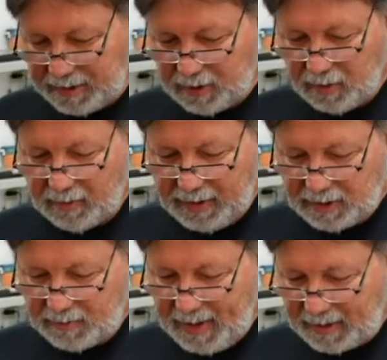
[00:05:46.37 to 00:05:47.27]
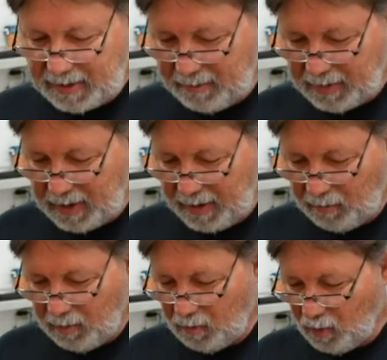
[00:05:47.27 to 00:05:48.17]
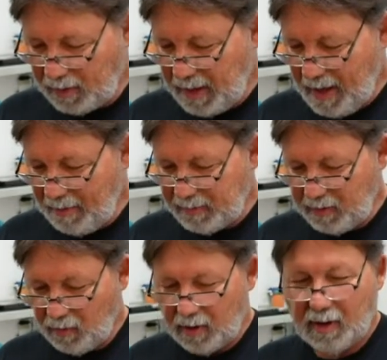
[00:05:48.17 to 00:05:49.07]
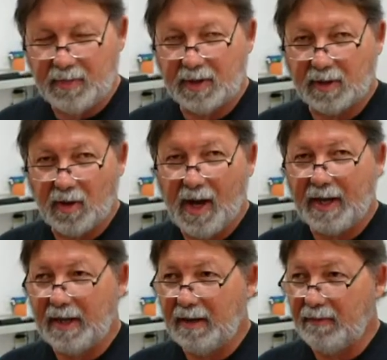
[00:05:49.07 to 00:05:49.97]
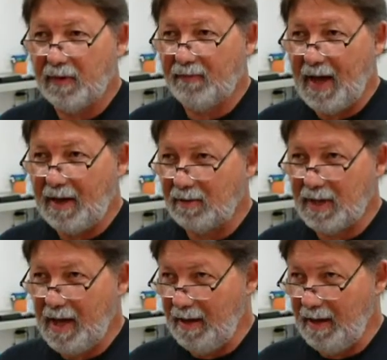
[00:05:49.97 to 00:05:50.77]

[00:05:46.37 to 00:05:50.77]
make sure we inspect everything one more time. Then we're going to put the crank in it for the final